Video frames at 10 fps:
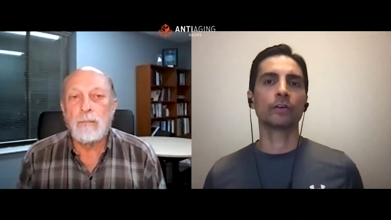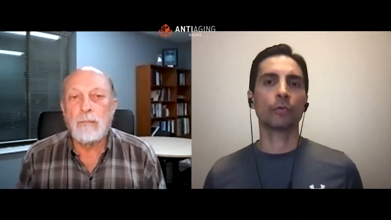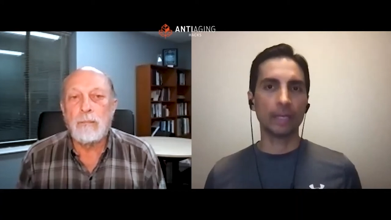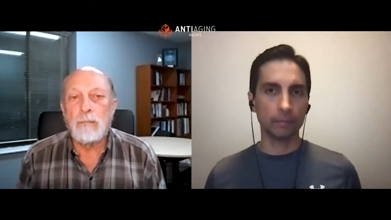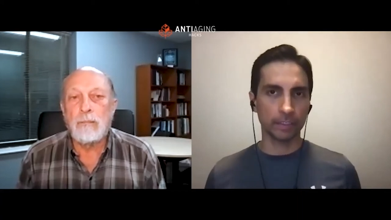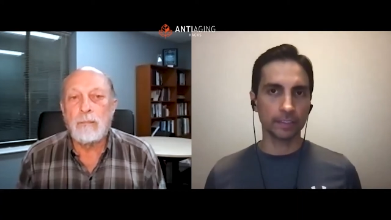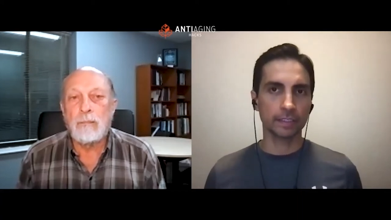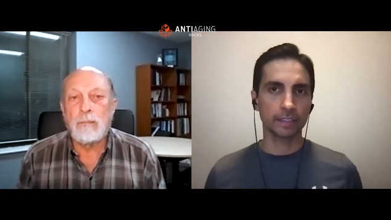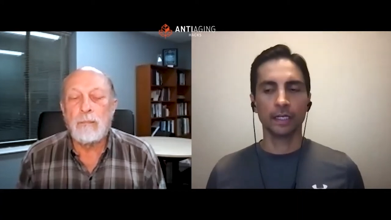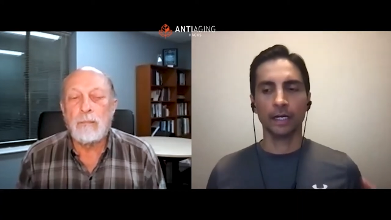
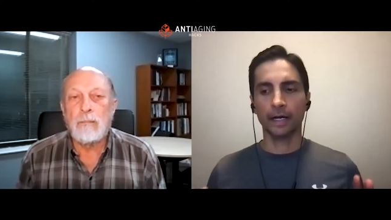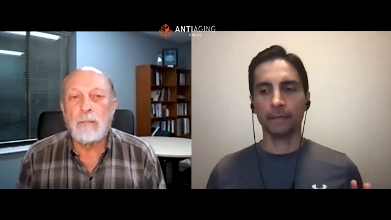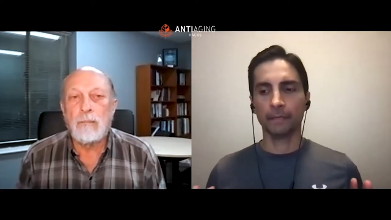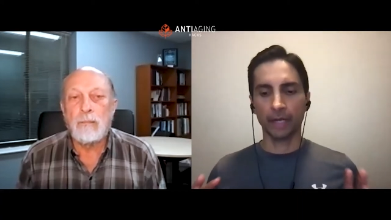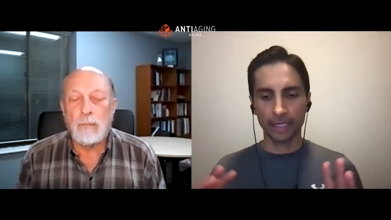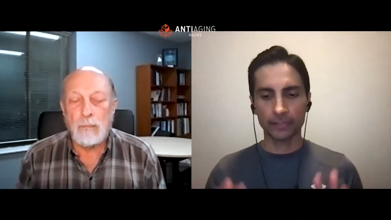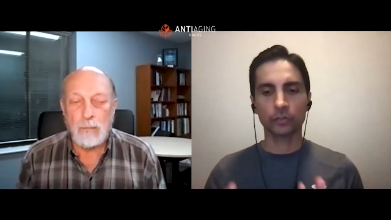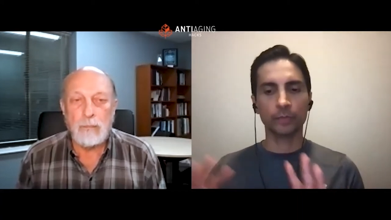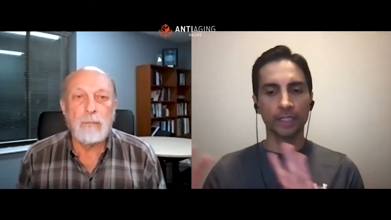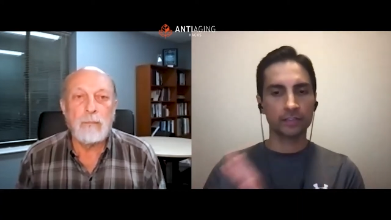Speaker 1: entrainment? And I
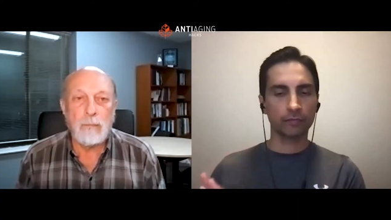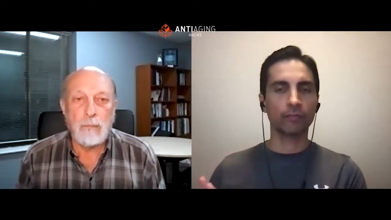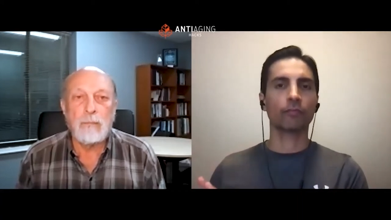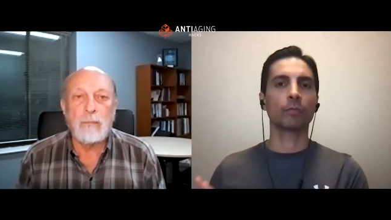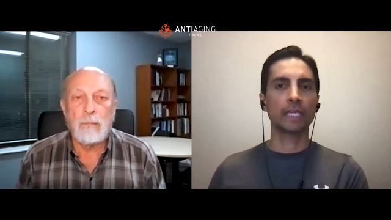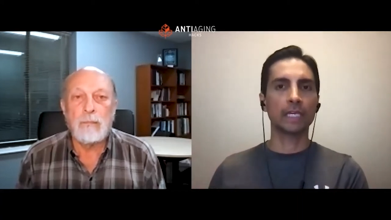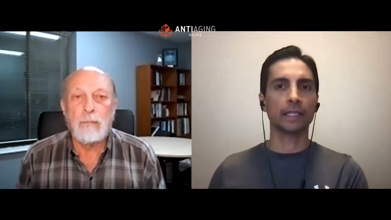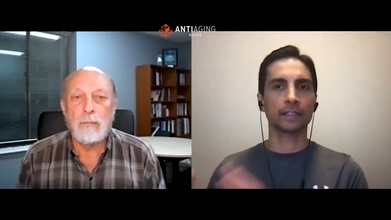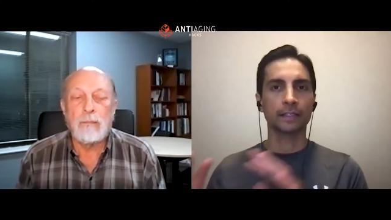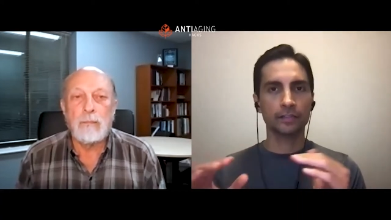assume that's different from
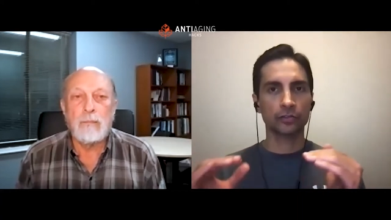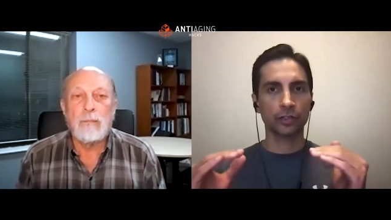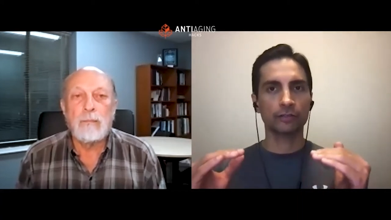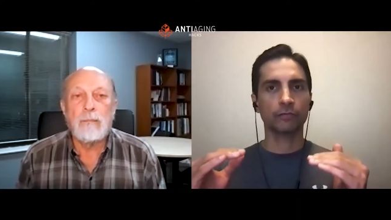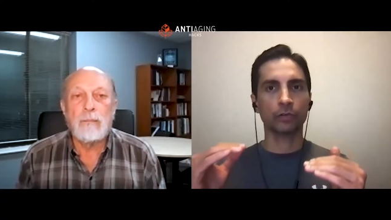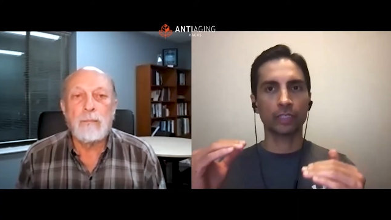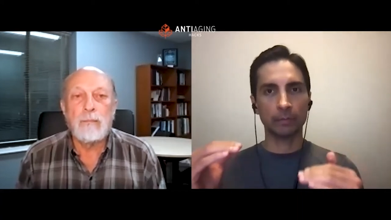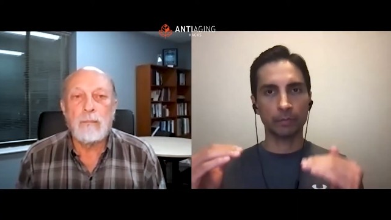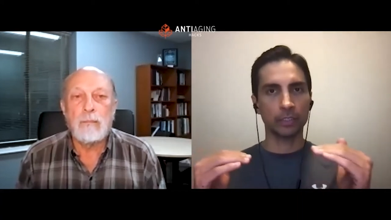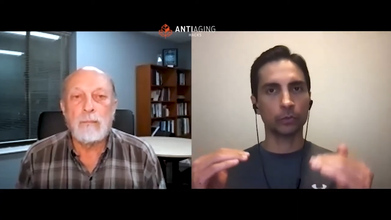healing. This is just for
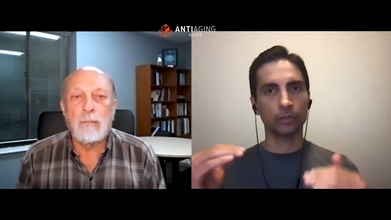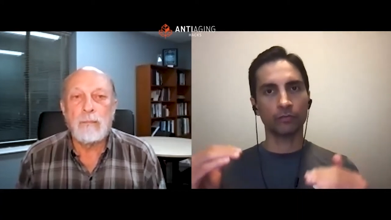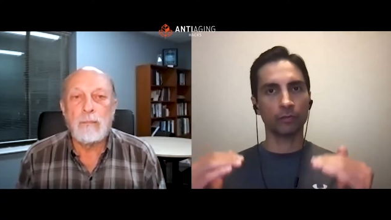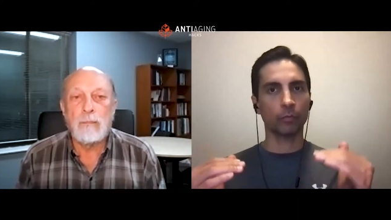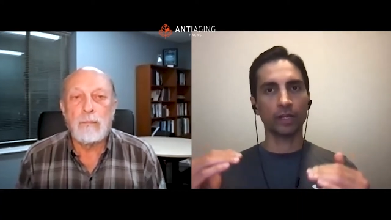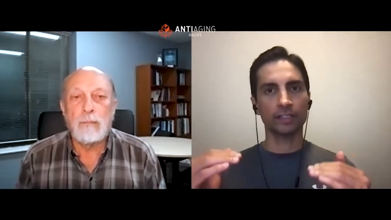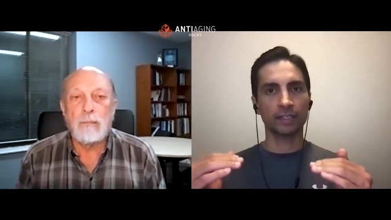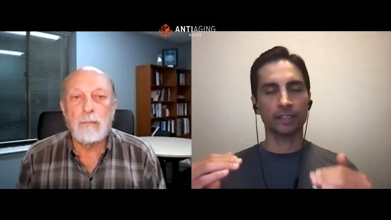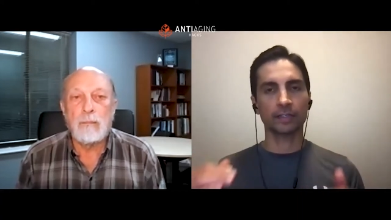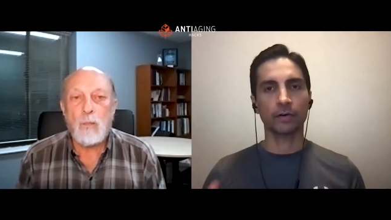keeping you in different brain
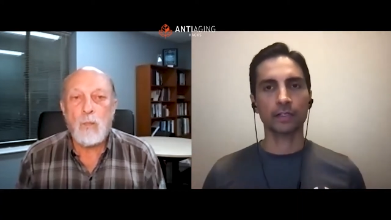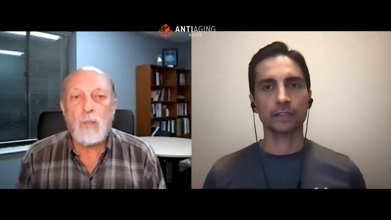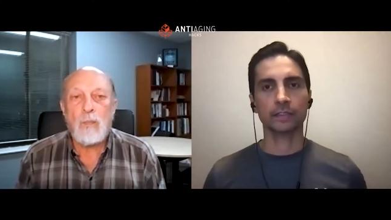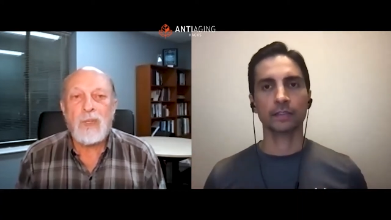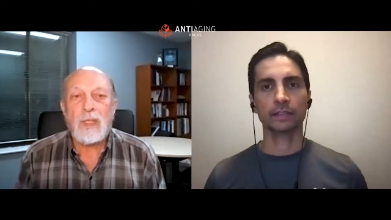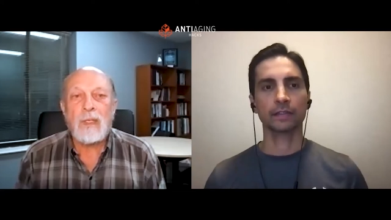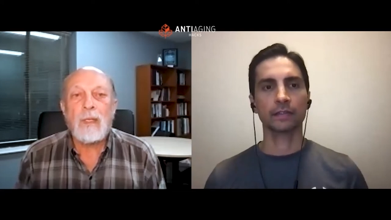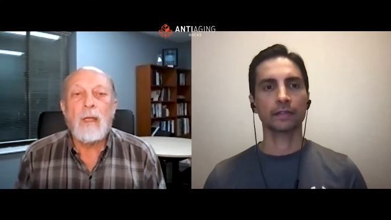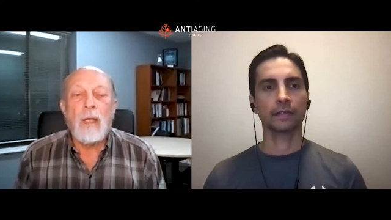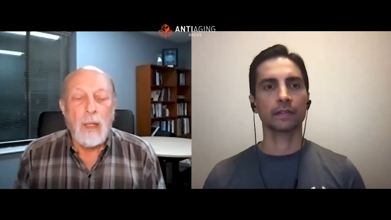states, correct?
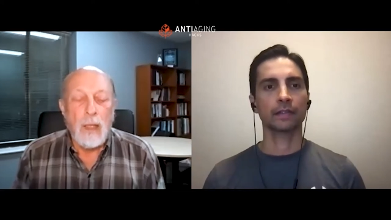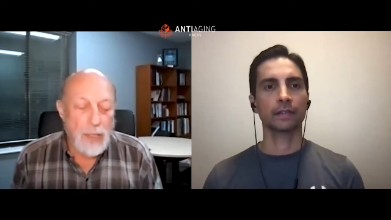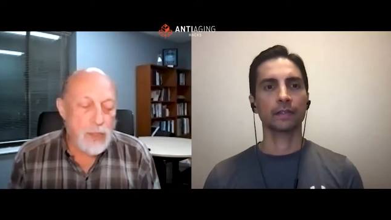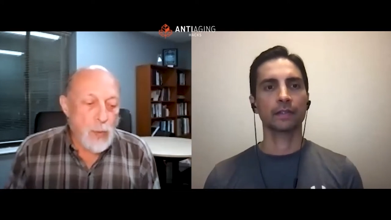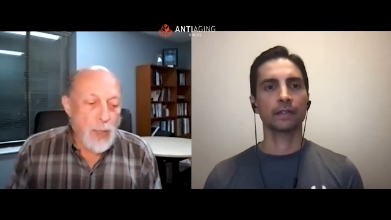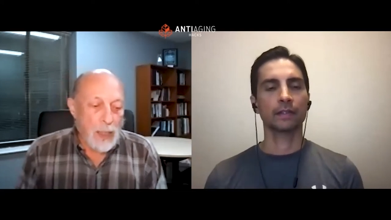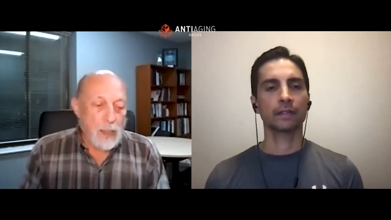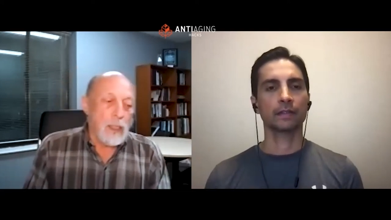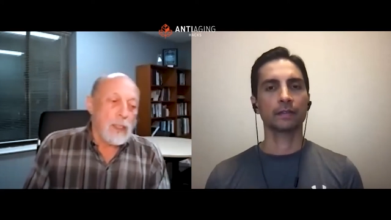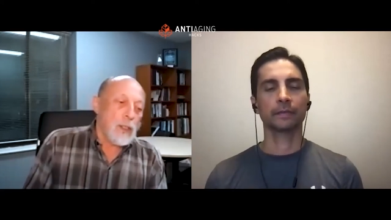
Speaker 2: Well, that's correct.
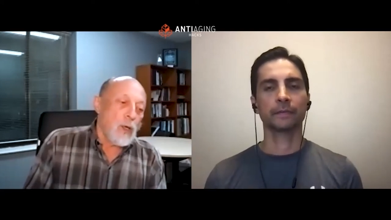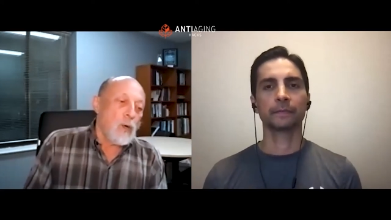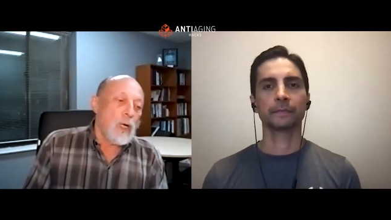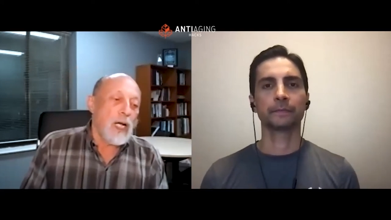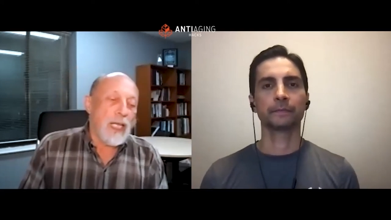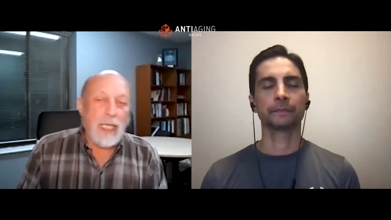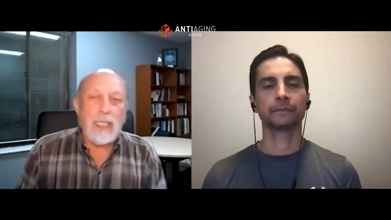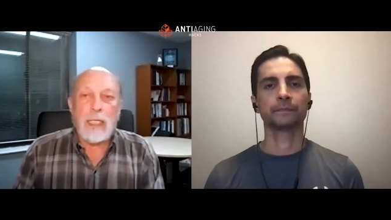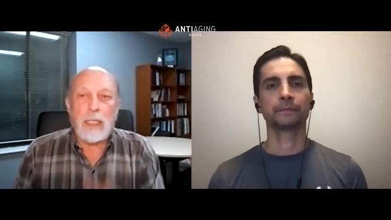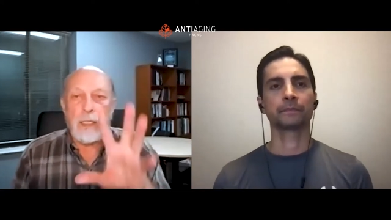So
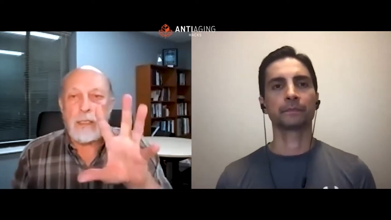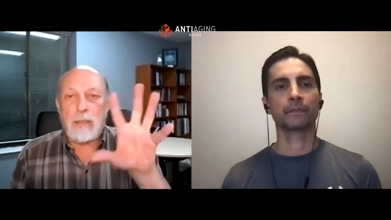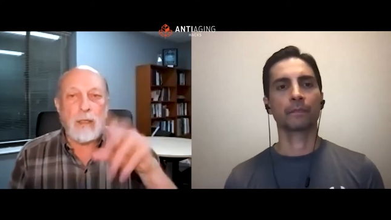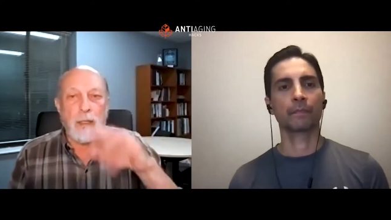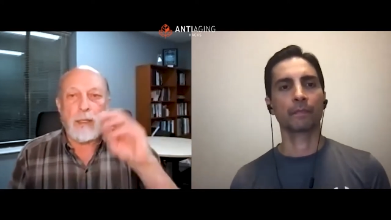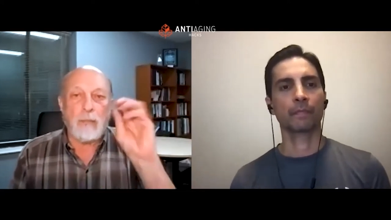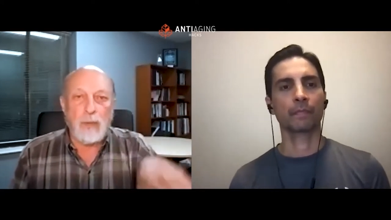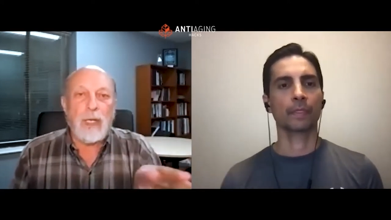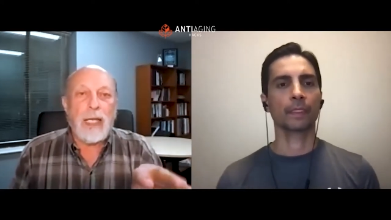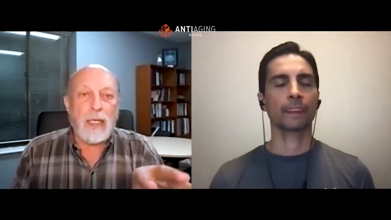healing is,
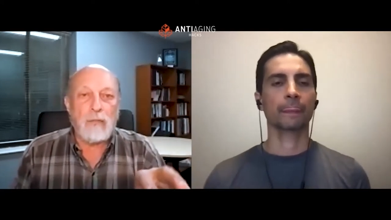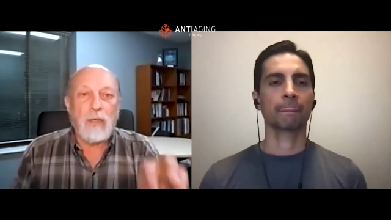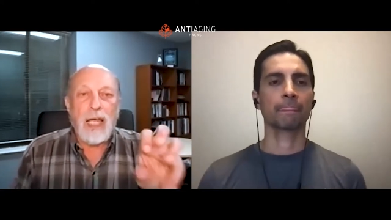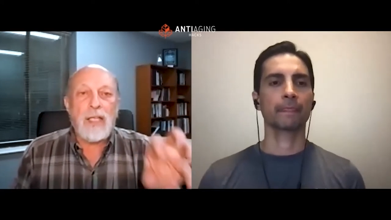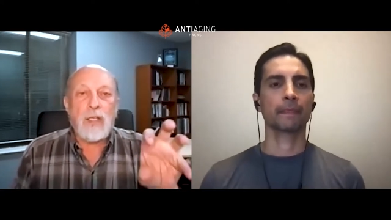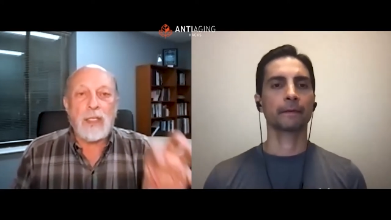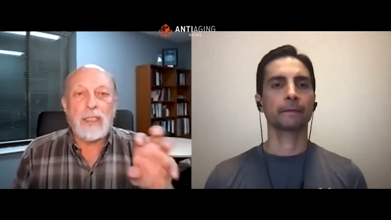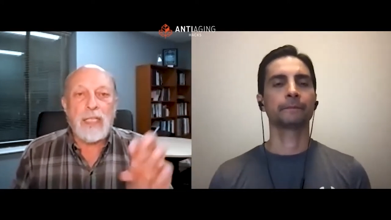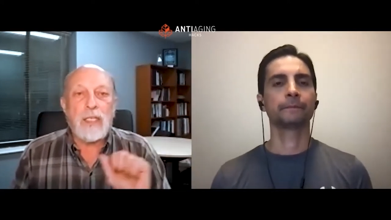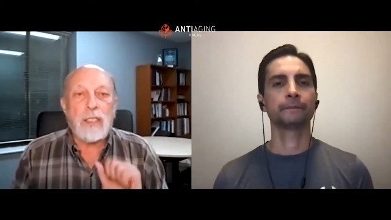again, relies on
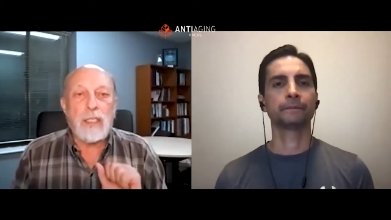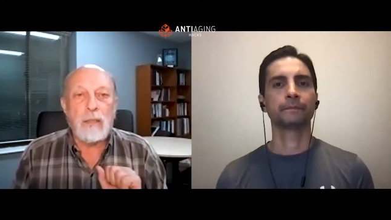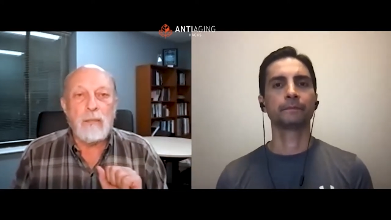intensity.